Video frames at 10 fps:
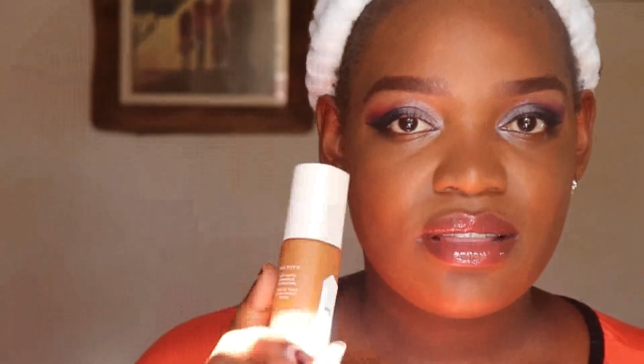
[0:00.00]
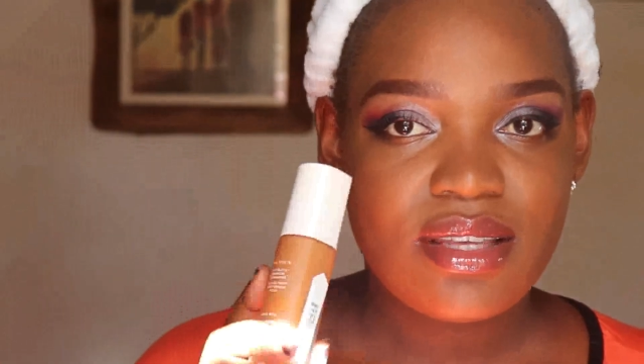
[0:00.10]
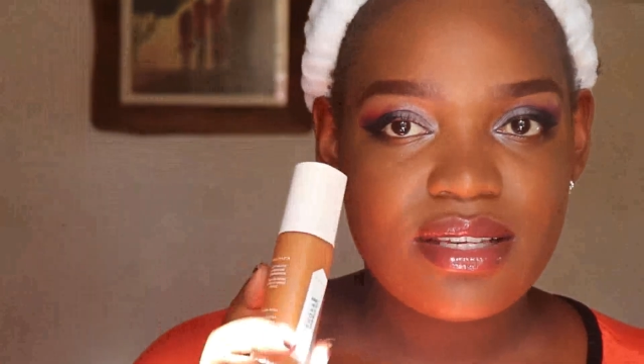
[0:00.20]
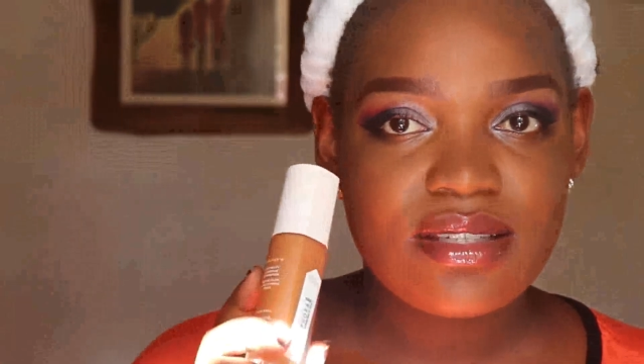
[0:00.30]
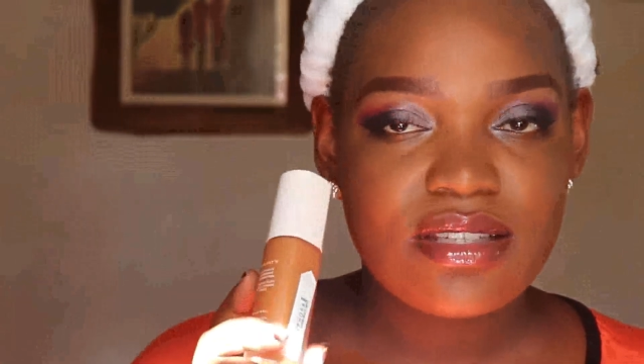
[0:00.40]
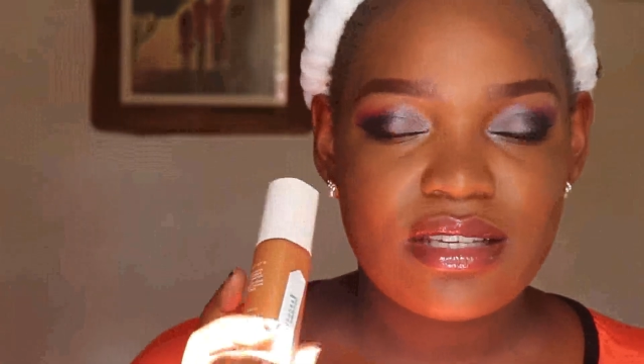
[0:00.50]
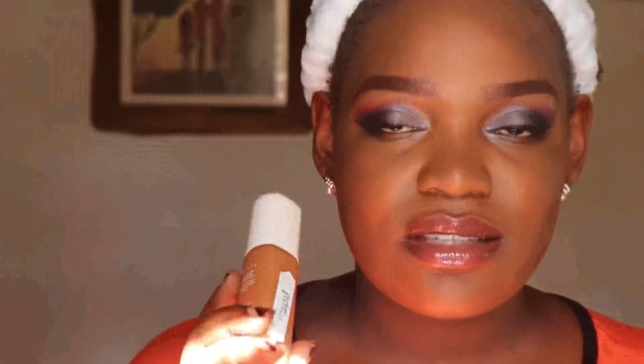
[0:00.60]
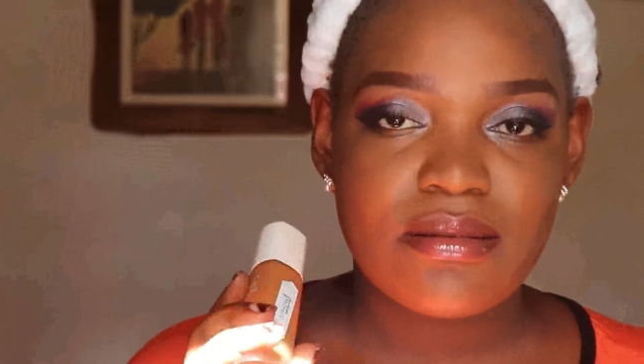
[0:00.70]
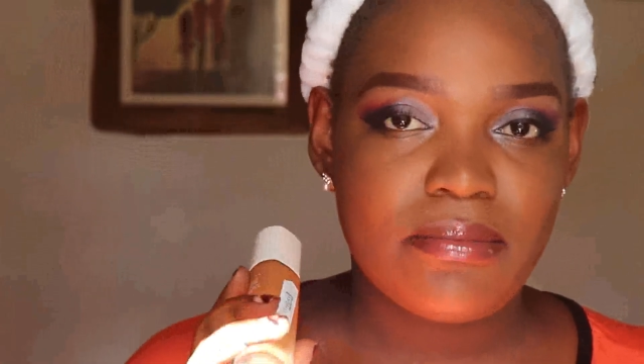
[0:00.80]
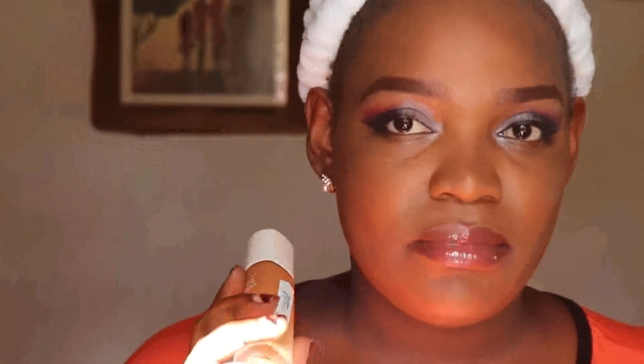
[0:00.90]
This
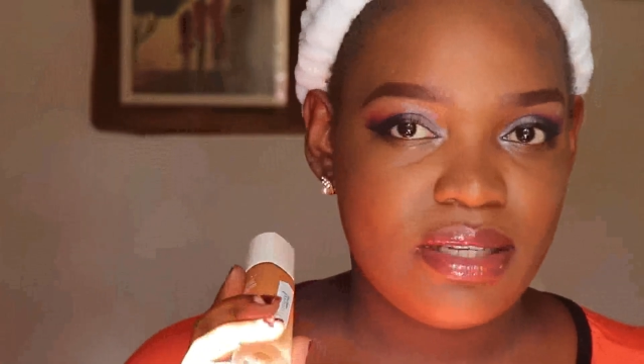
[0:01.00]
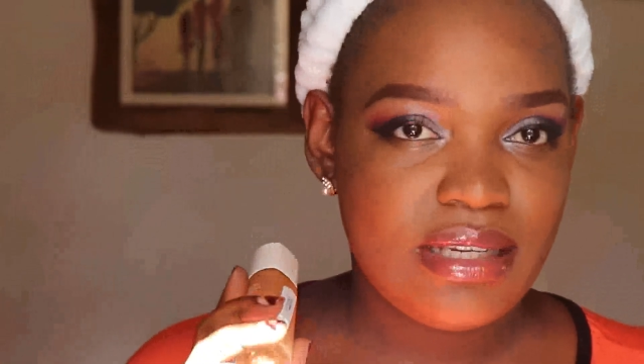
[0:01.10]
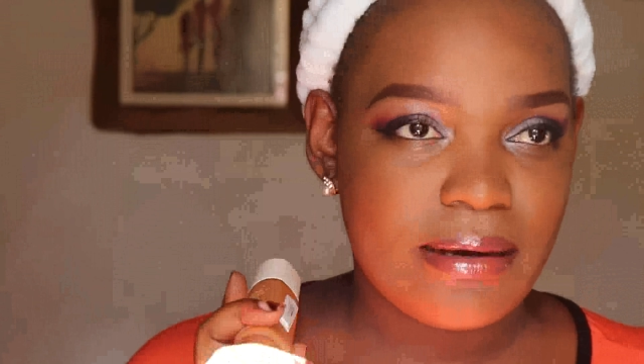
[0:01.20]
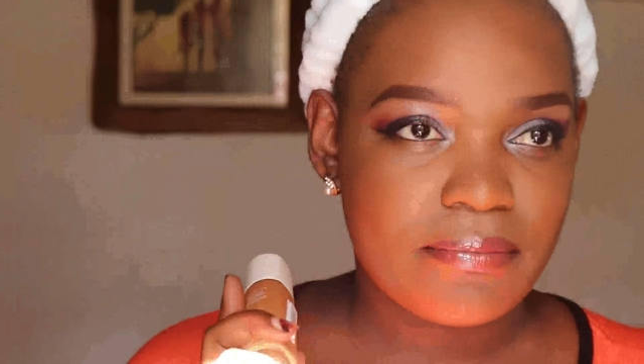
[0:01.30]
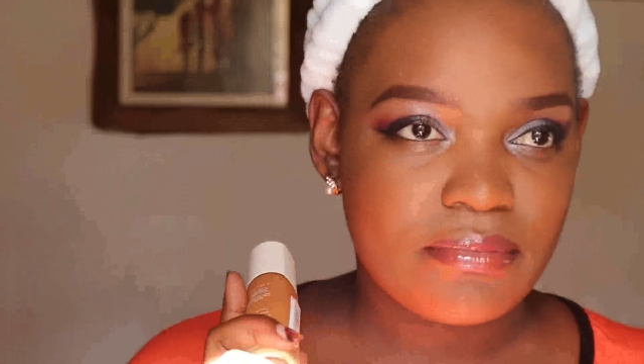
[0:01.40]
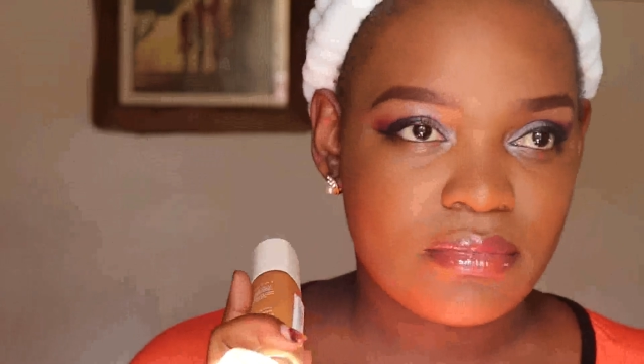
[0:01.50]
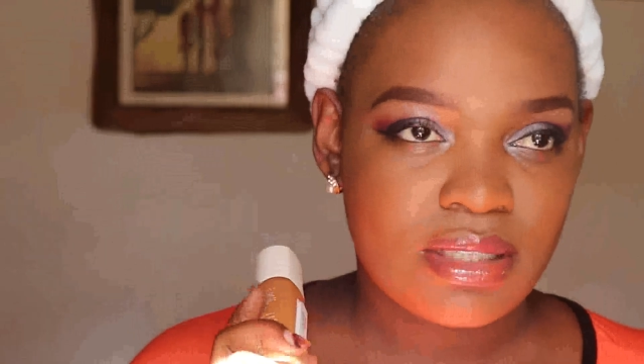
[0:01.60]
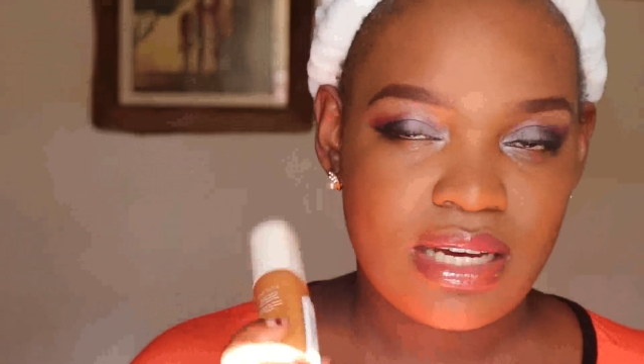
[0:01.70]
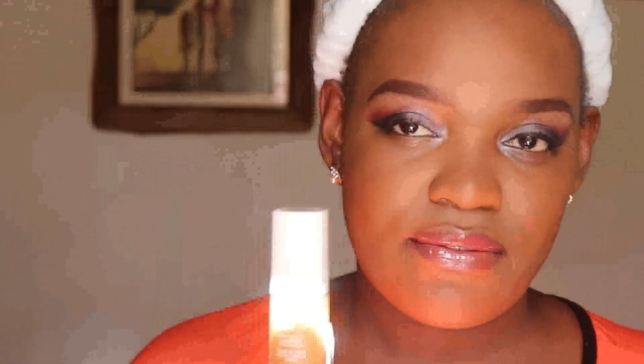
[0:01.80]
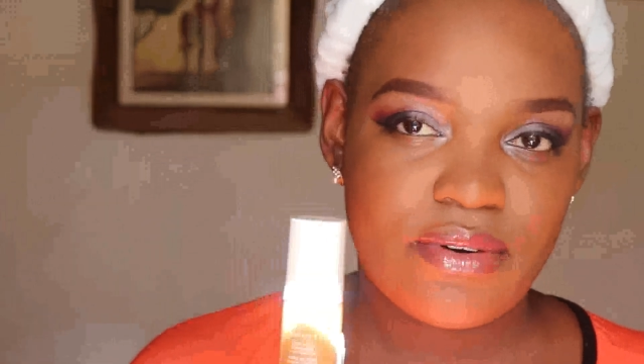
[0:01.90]
is medium
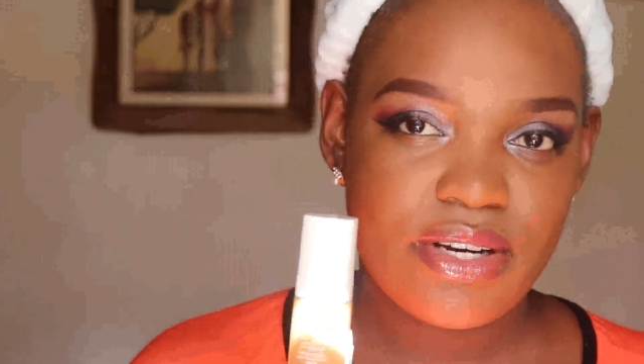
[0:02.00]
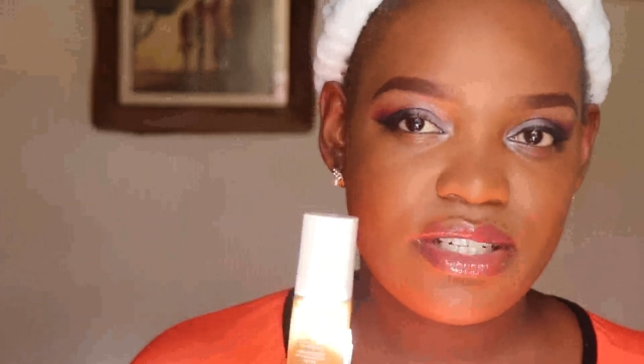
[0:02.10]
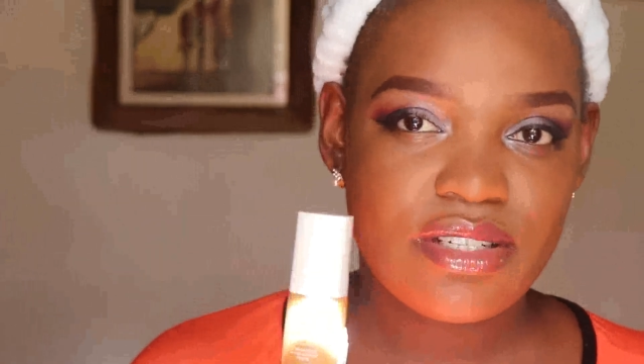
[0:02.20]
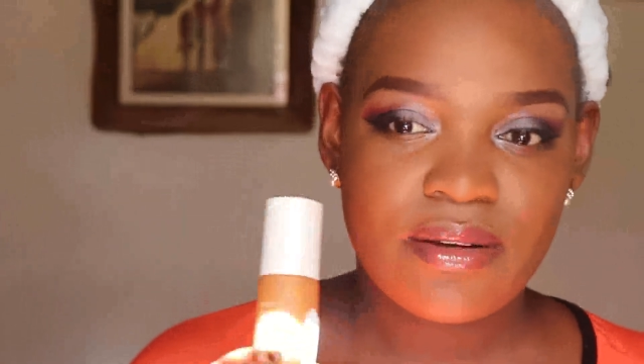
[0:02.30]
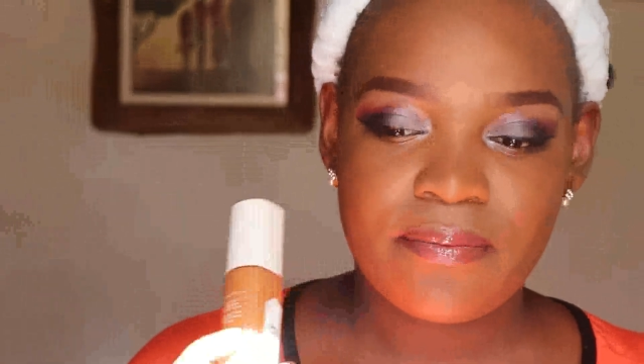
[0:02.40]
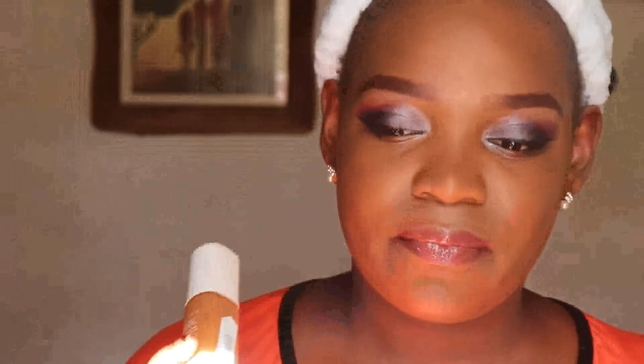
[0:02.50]
coverage,